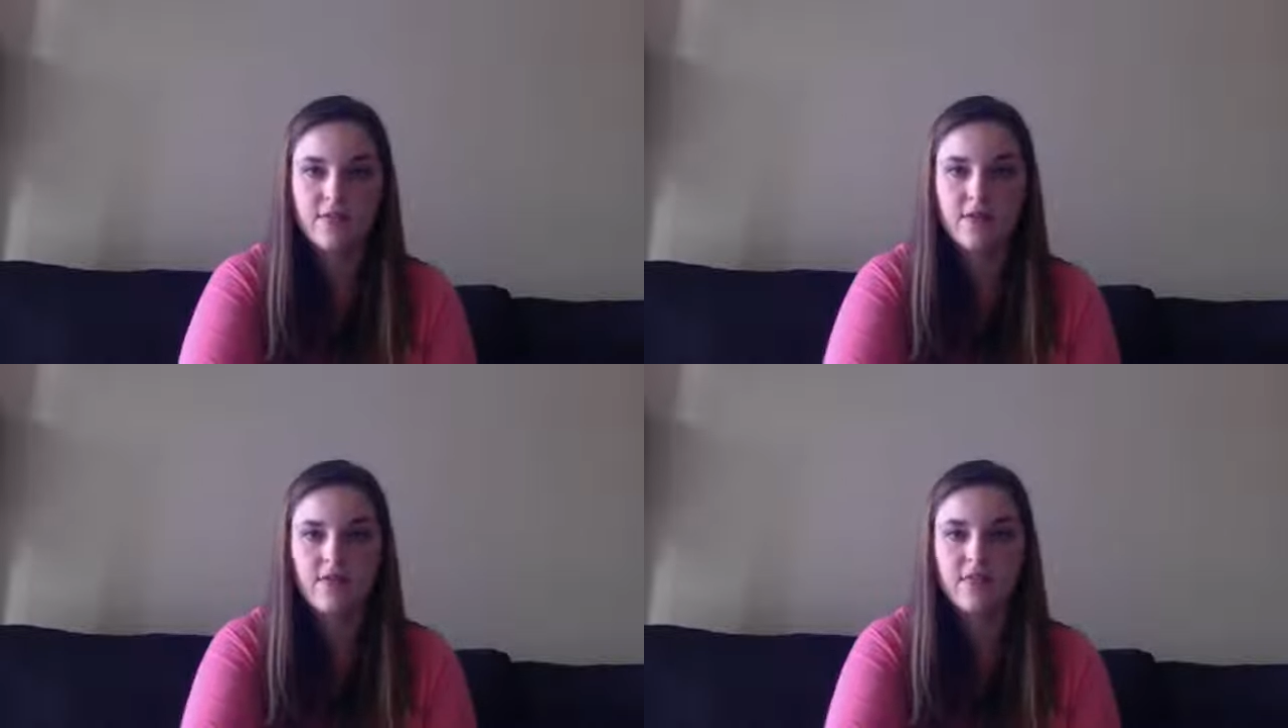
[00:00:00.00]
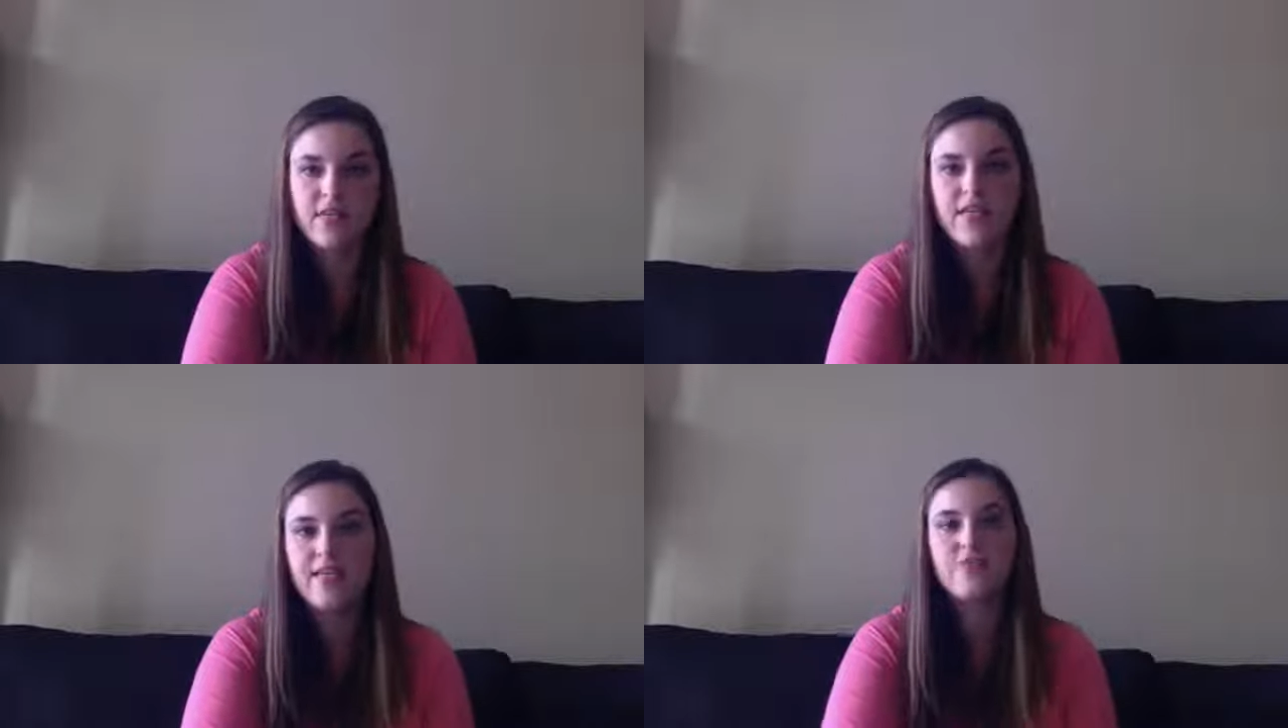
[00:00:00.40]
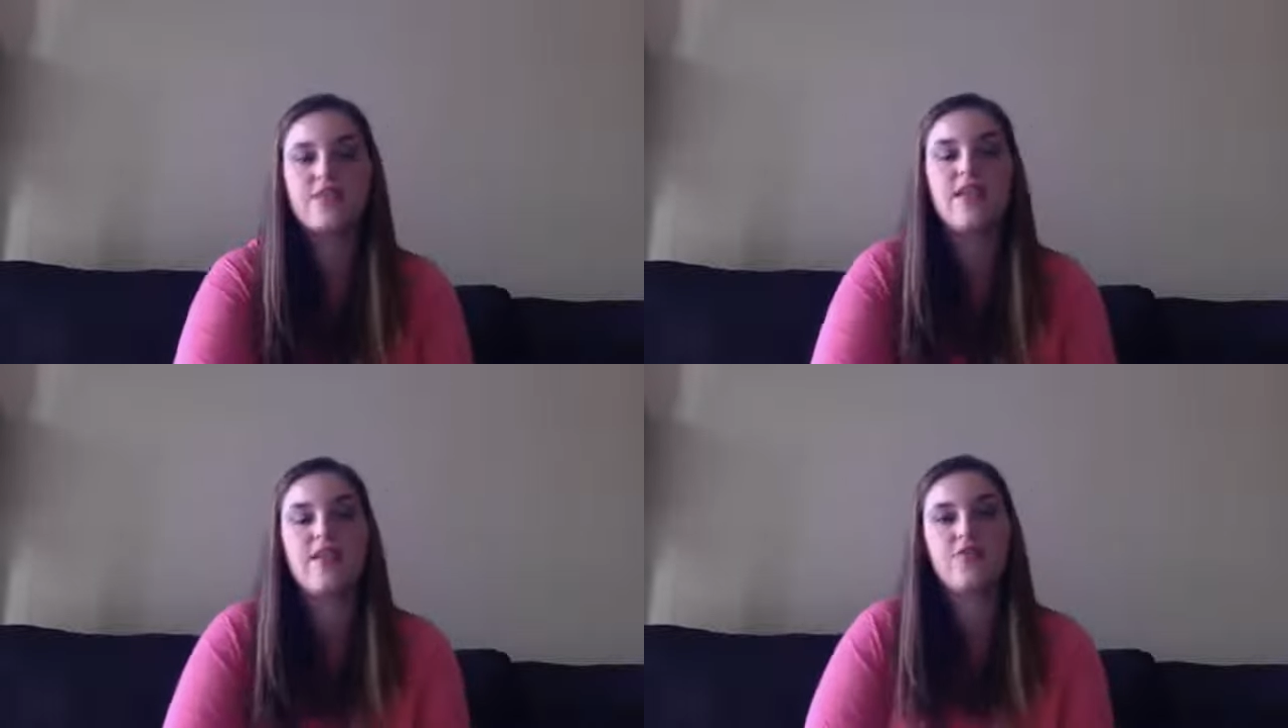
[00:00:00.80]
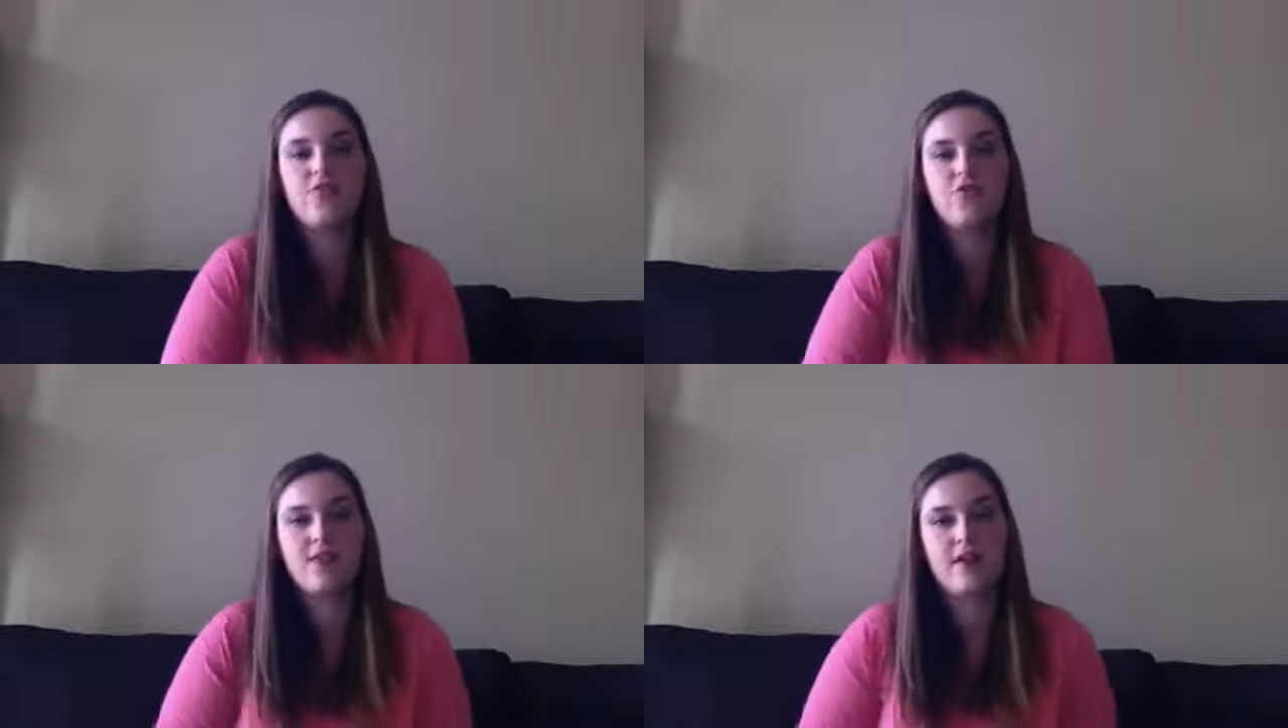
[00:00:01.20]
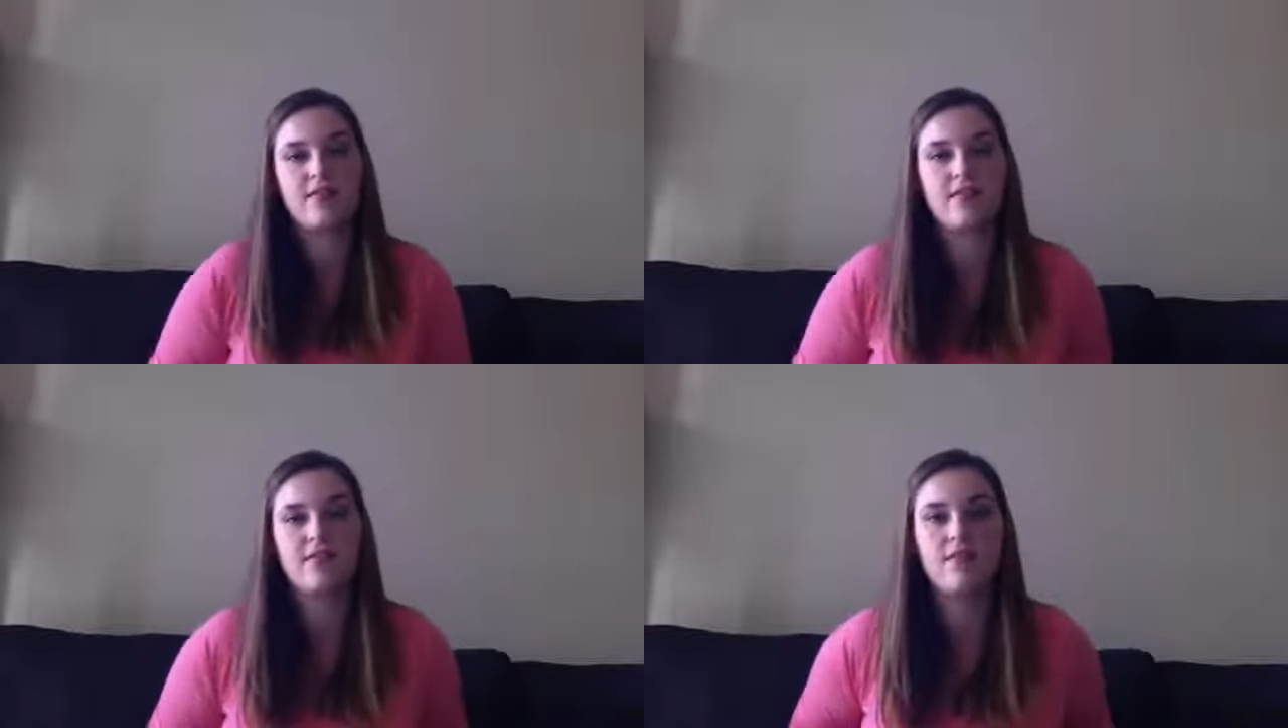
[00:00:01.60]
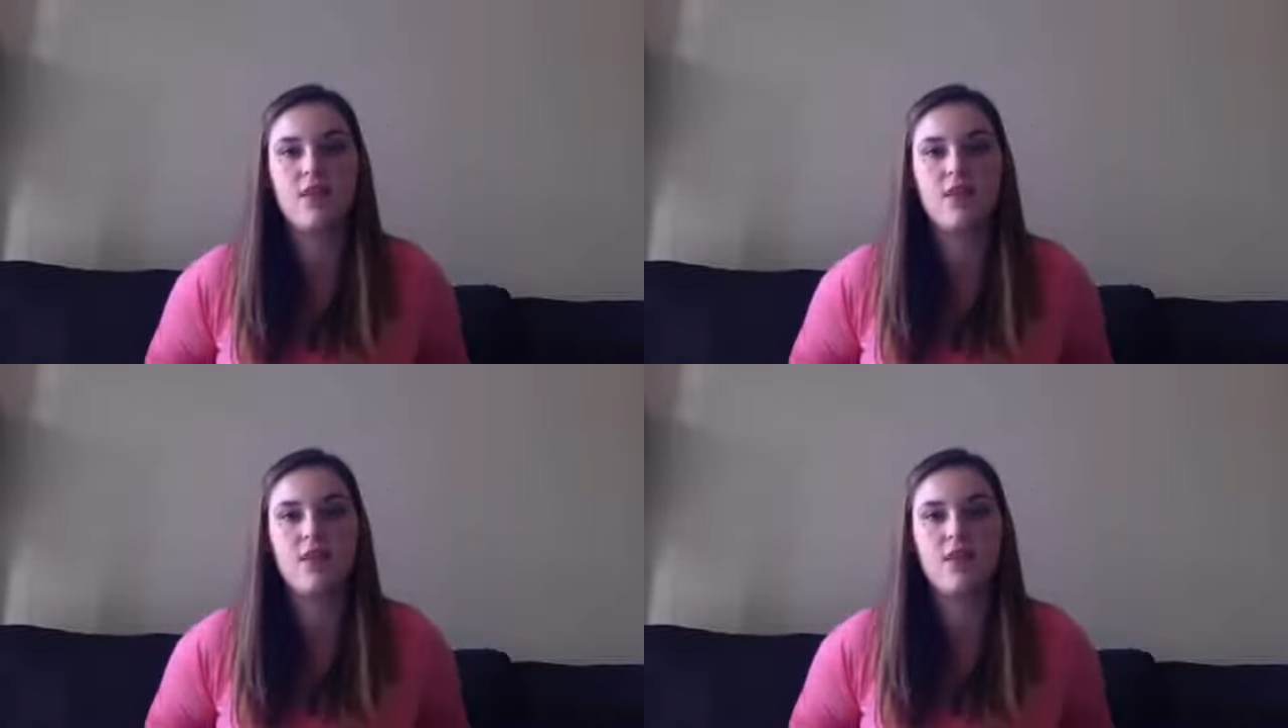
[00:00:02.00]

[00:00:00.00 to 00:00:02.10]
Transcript: about teenagers in a future Texas